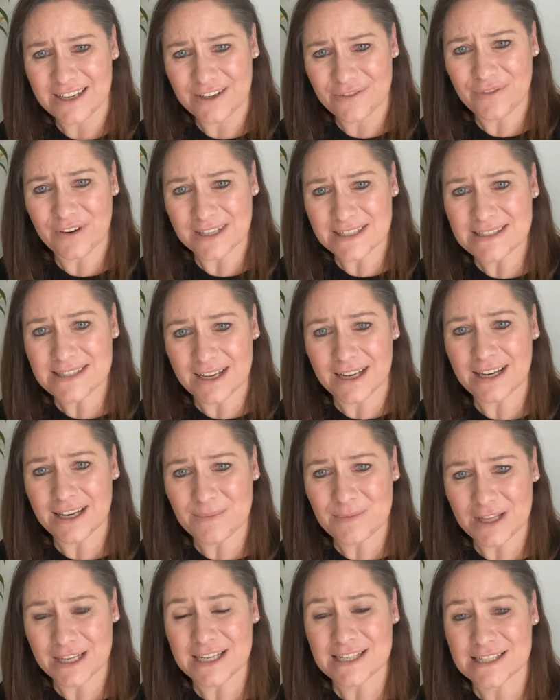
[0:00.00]
If I tell
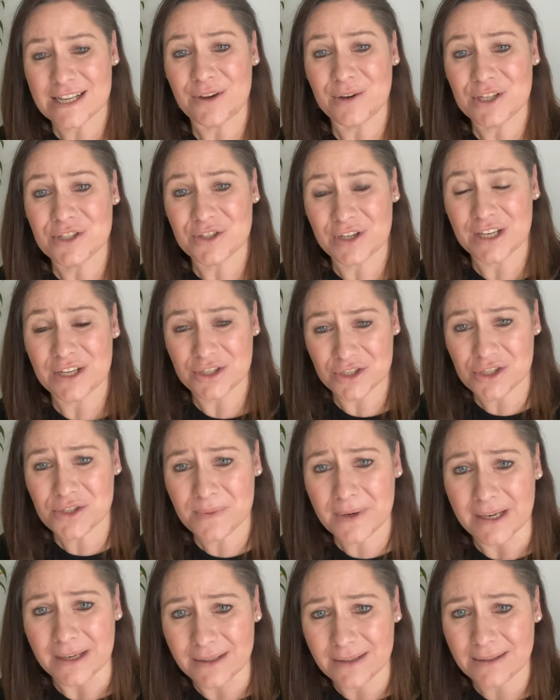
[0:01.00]
him that he's going to get a
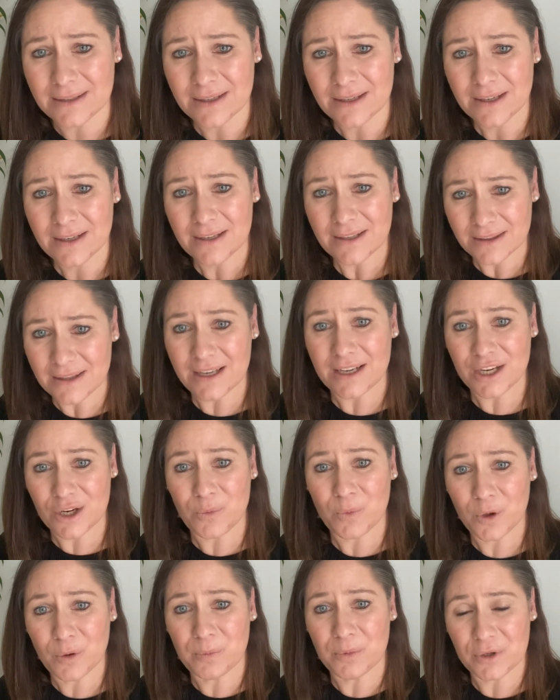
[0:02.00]
sweet, then he
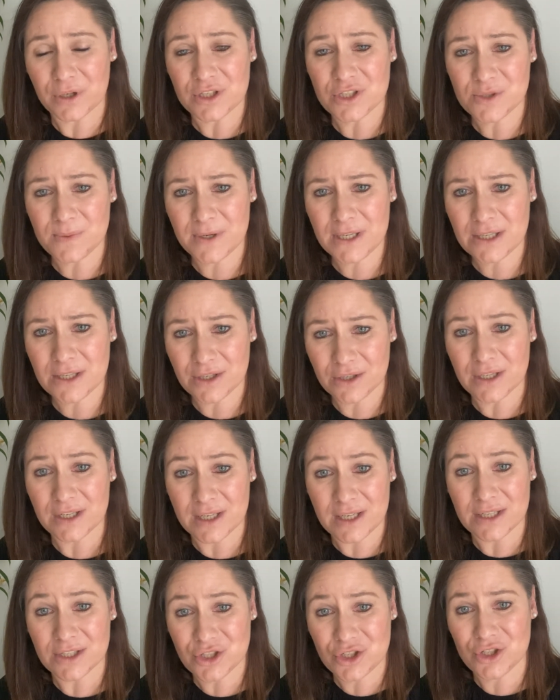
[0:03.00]
will put his
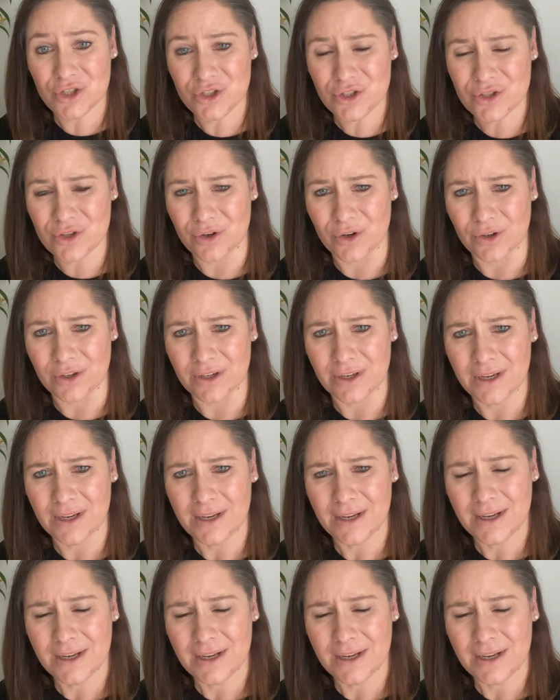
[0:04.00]
shoes on."